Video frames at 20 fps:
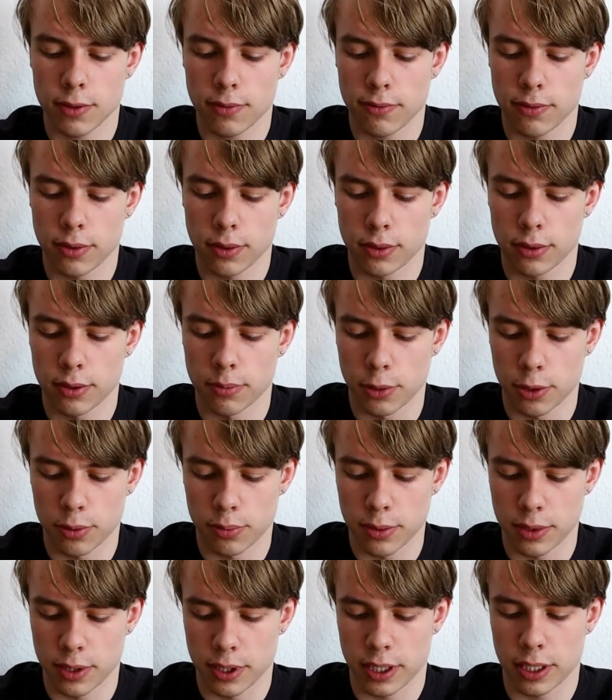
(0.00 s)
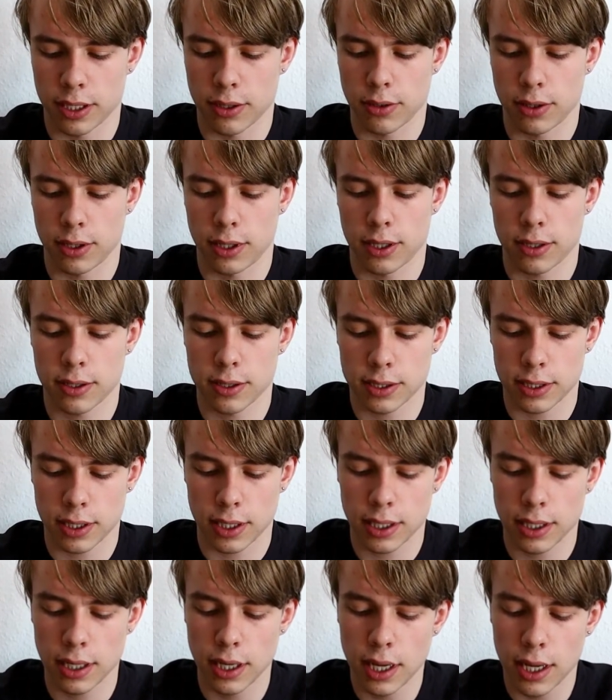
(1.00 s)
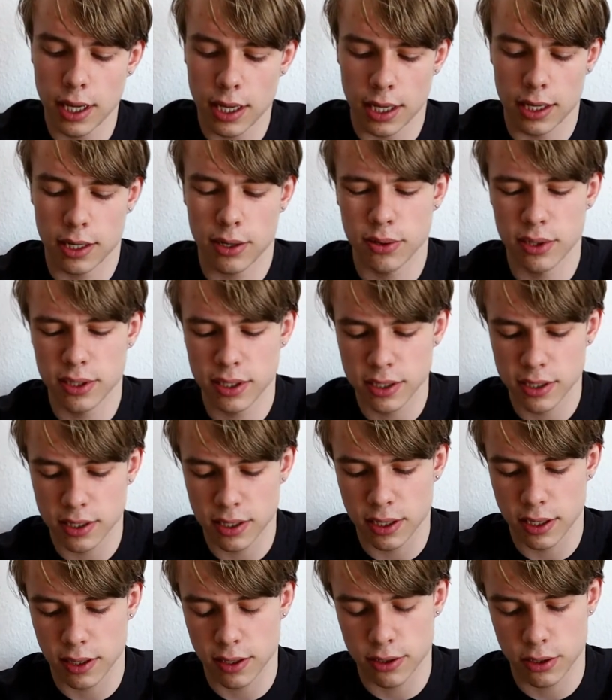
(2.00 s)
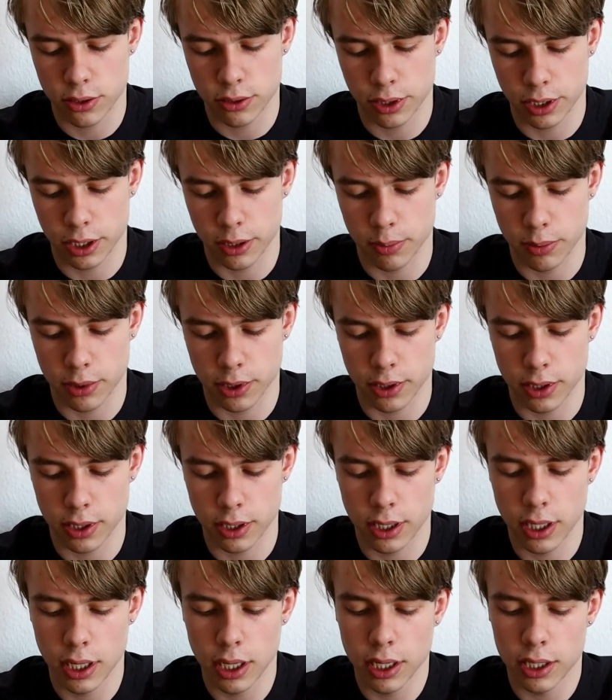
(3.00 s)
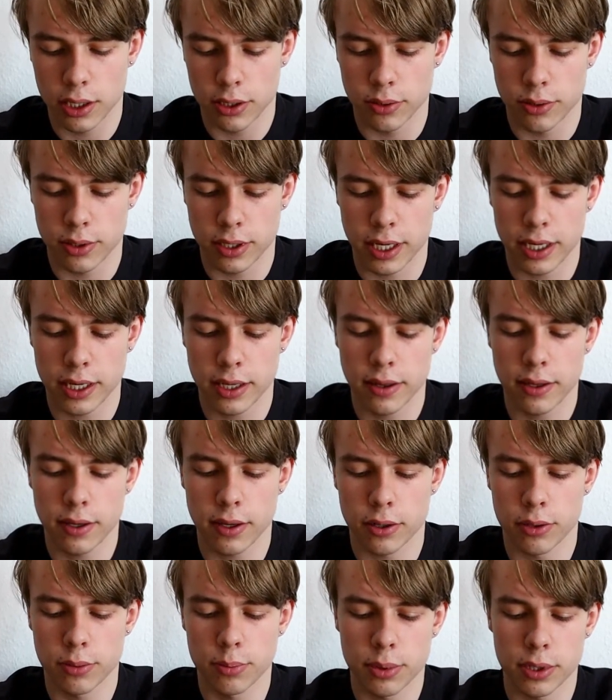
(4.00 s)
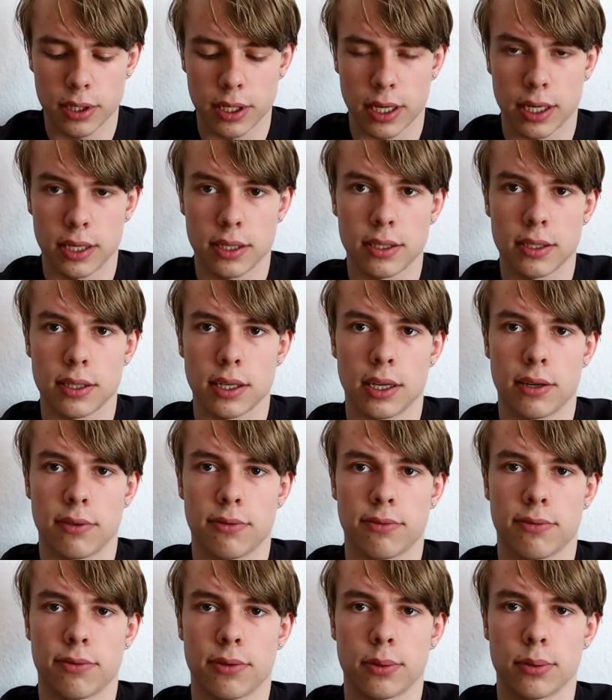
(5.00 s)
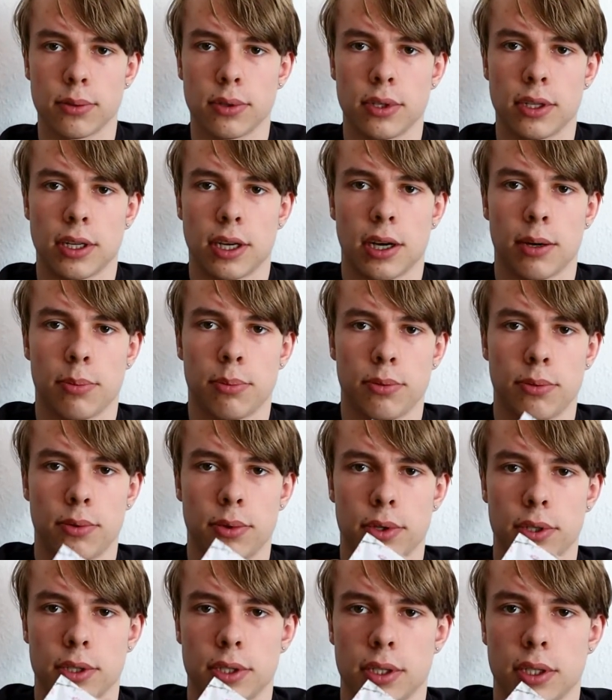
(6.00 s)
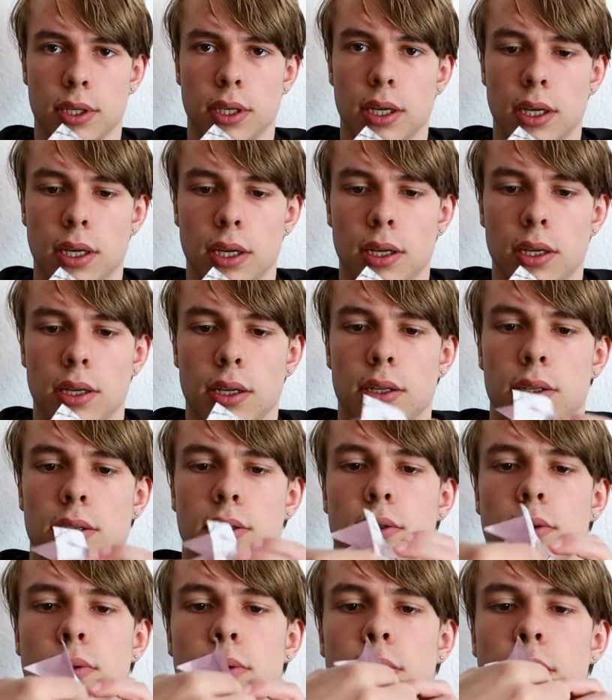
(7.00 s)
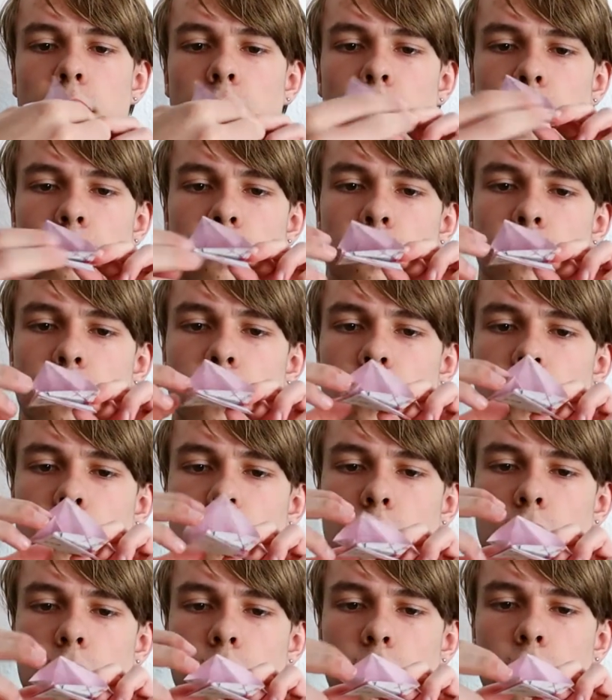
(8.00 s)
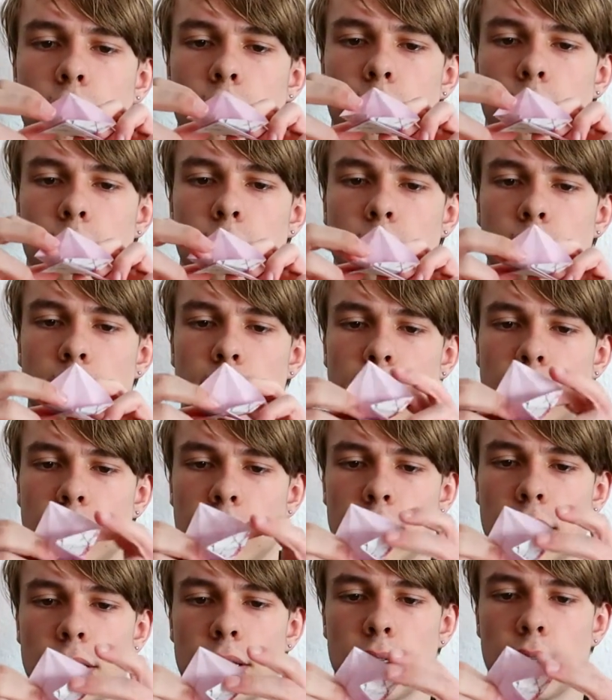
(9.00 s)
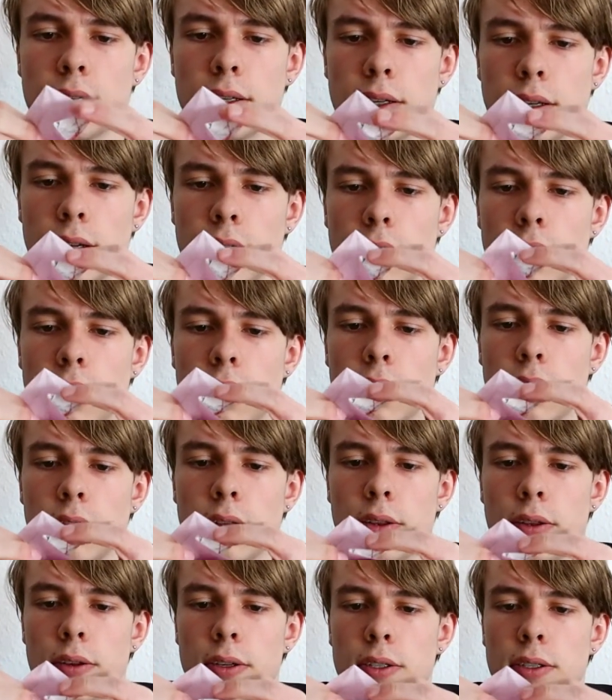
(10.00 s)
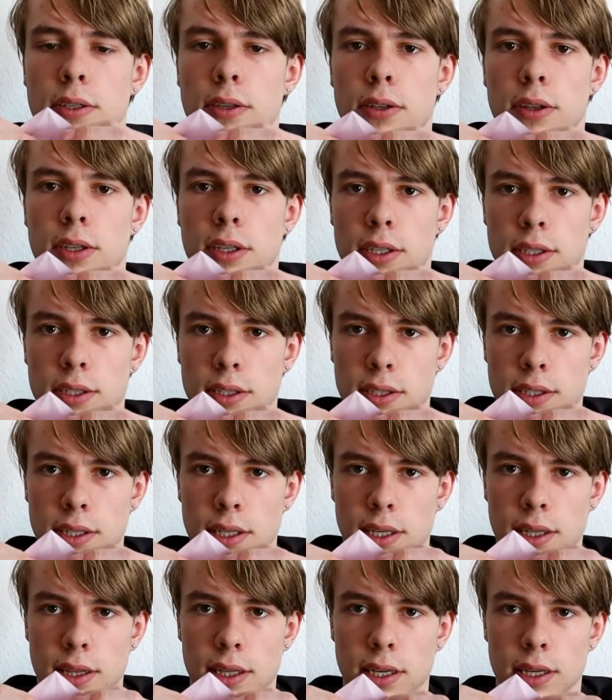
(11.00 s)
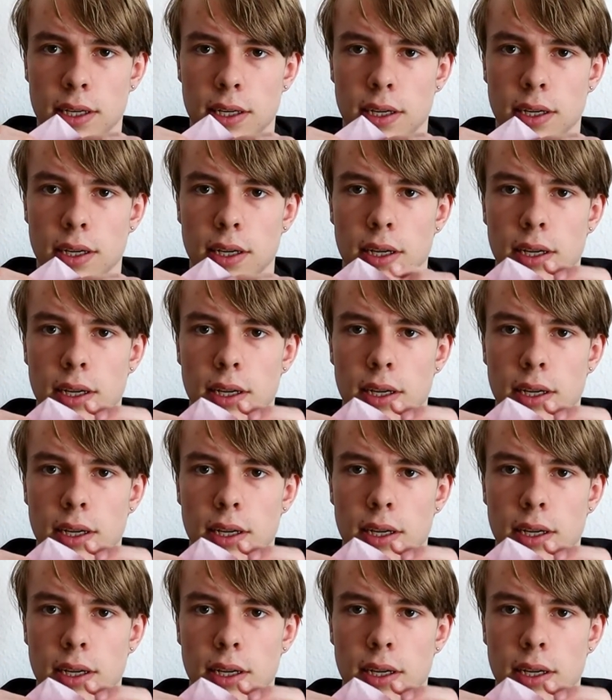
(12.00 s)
Fold them open again on the other side. And now this is another tricky part. You take the open end and fold it upwards. So you have sort of like this on the inside then.